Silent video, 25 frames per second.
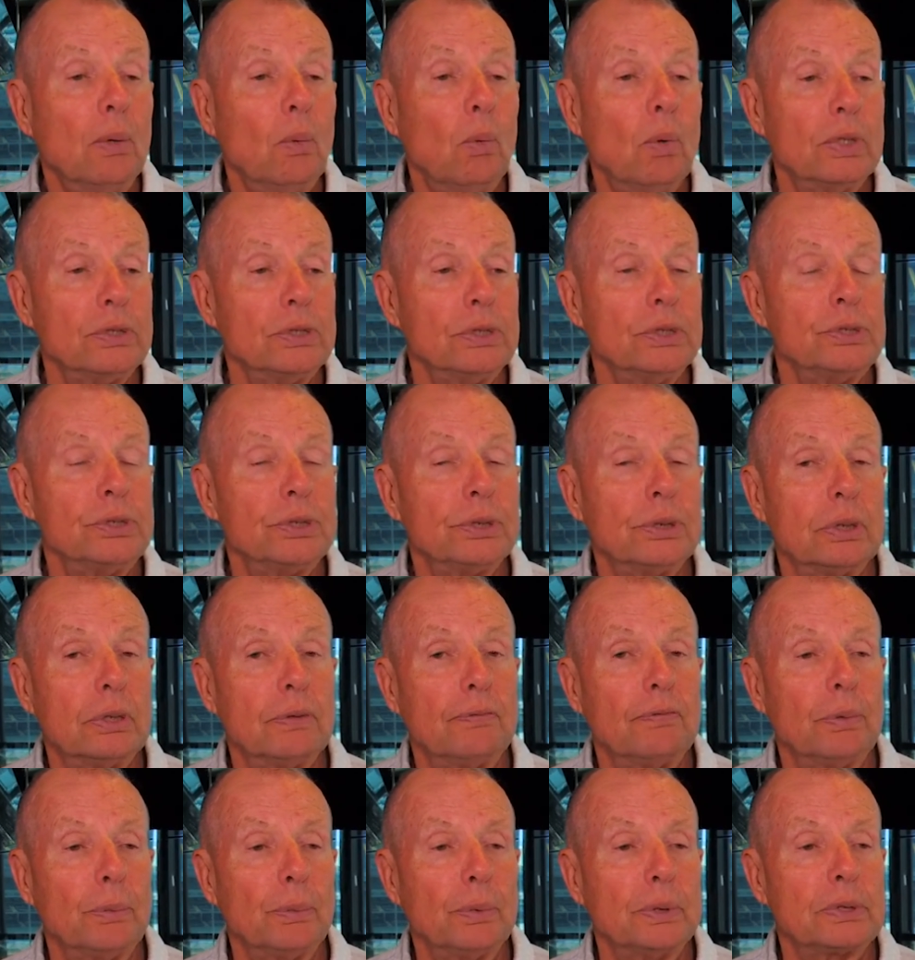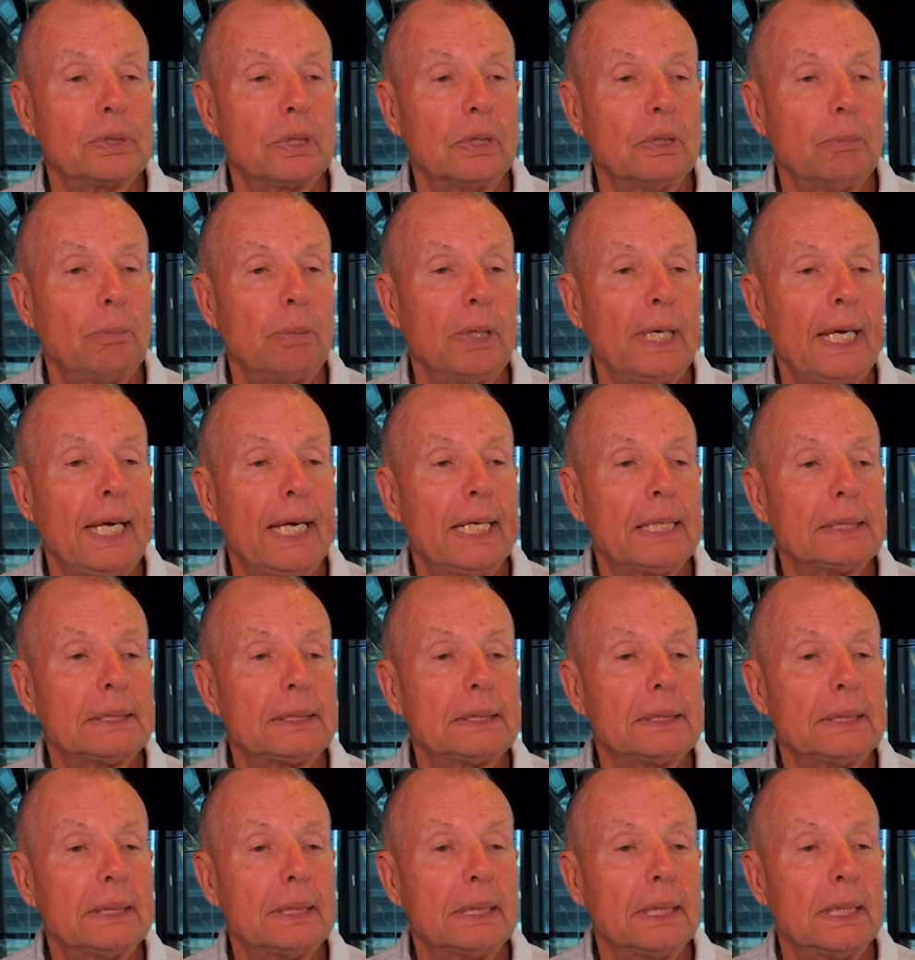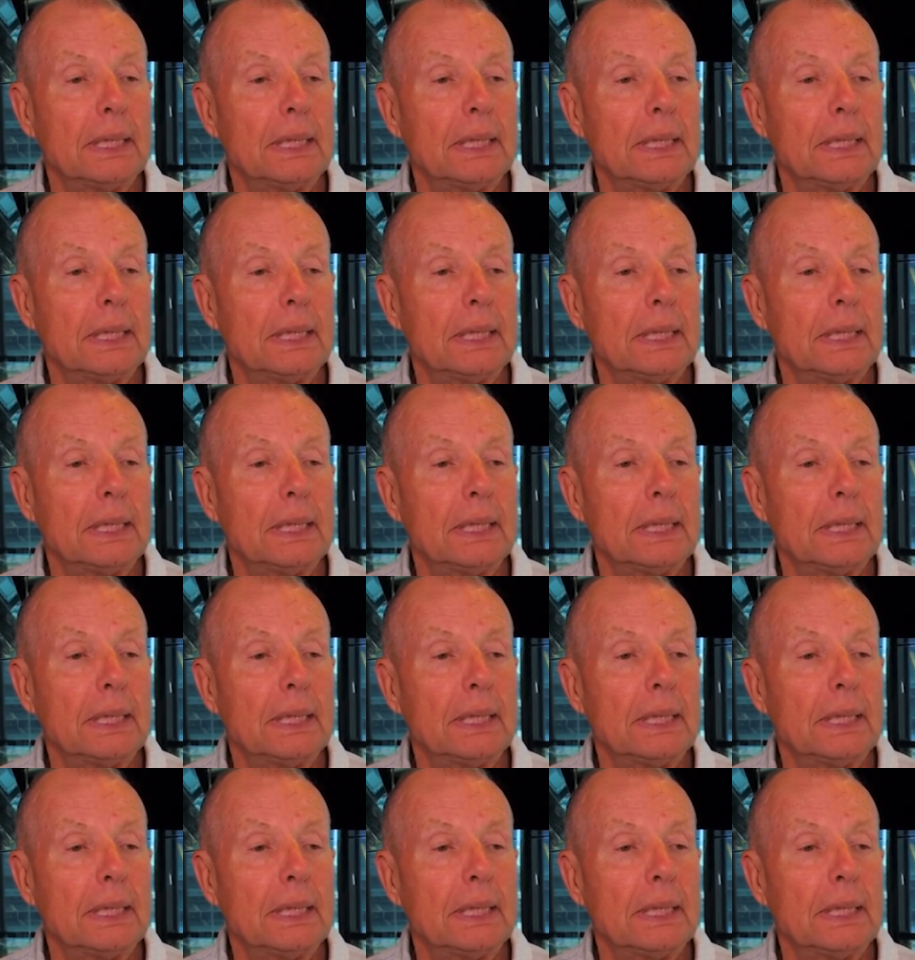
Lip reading: wasn't sure if it was going to pass.